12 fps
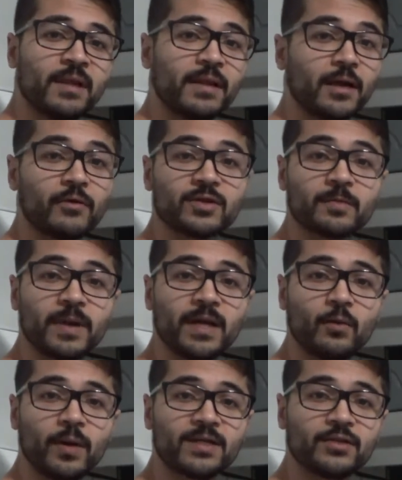Now there's many
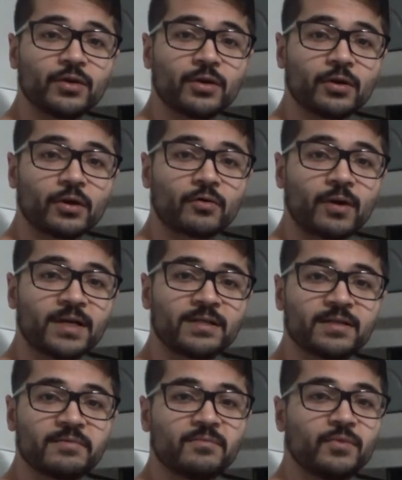ways you can cook
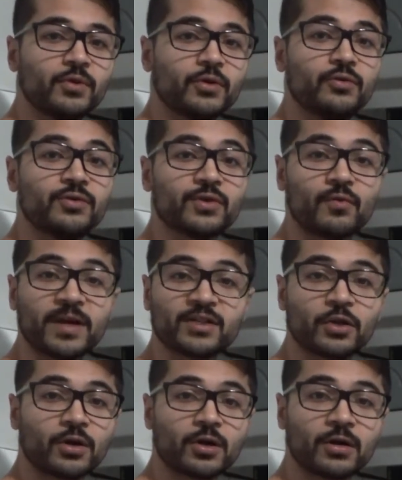rice. You can use a rice
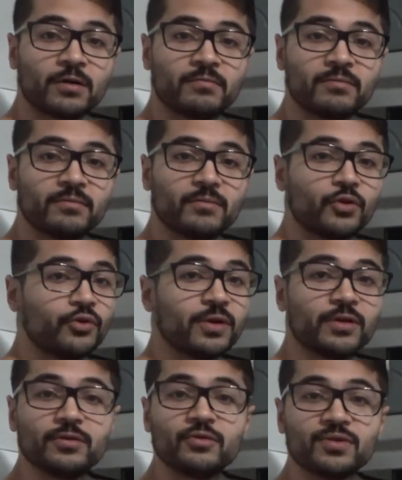cooker, you can
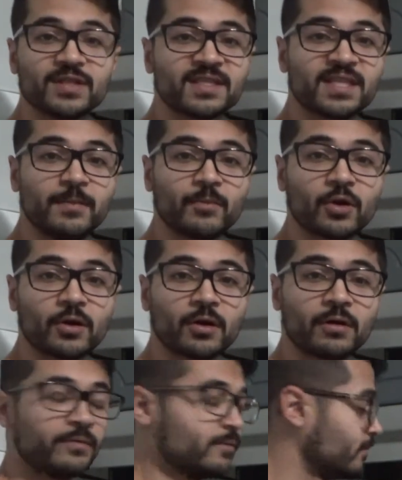use a steam
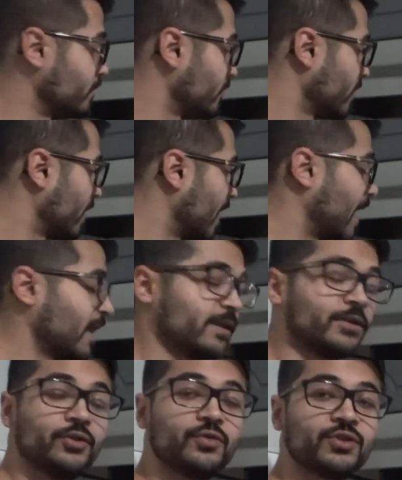cooker. I like
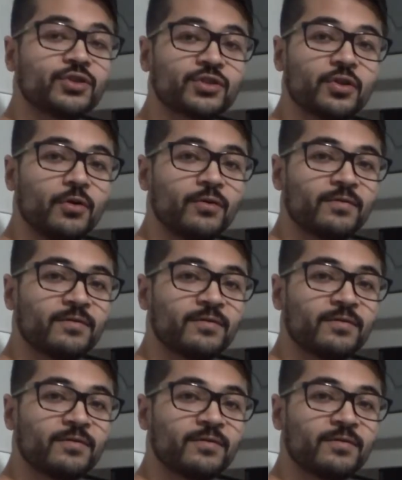to use a stove.